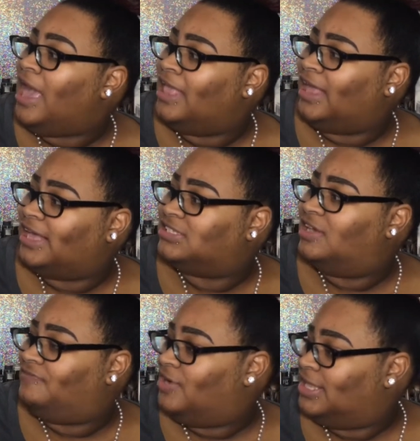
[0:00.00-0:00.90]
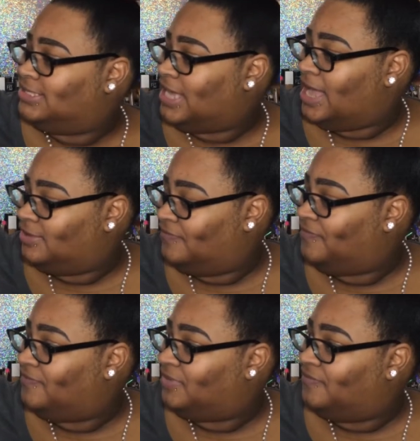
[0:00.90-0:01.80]
And like I said, for
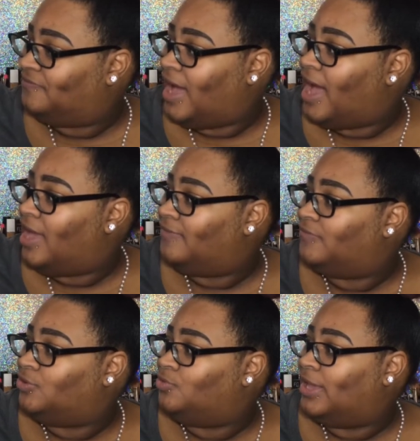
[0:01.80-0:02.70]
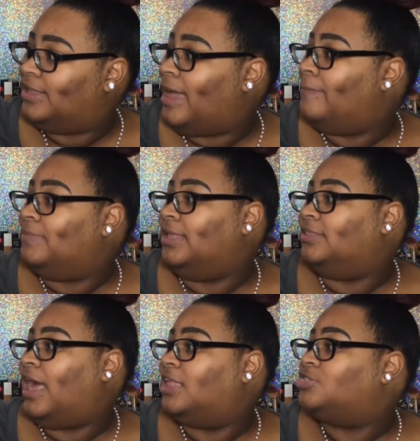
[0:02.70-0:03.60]
$1.55, you cannot
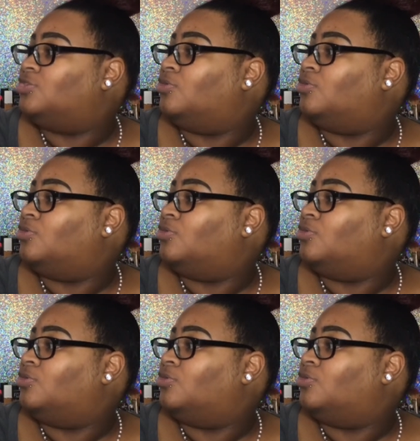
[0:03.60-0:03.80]
beat that.